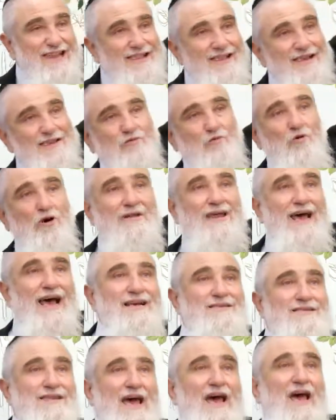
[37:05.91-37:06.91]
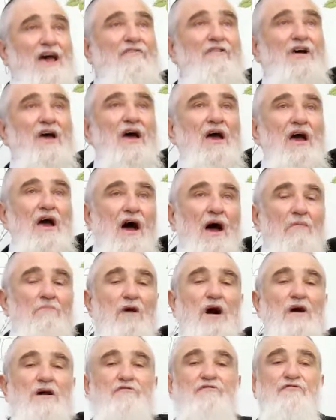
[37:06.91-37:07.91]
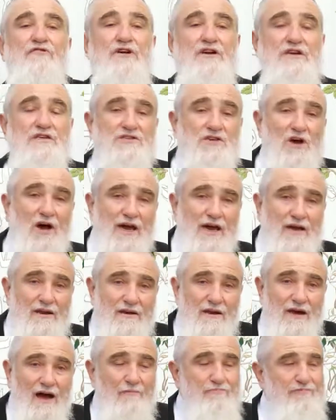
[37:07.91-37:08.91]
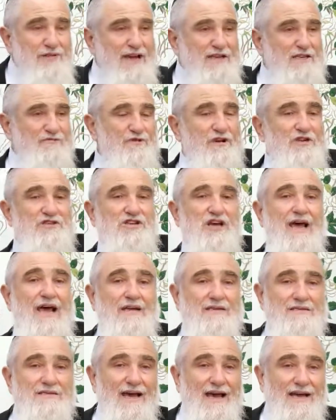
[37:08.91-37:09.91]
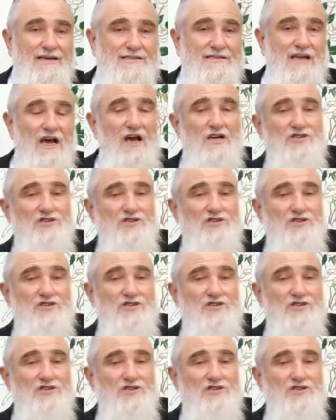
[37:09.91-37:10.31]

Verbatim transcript: this world has to have a mucking for an assignment, a place for a test.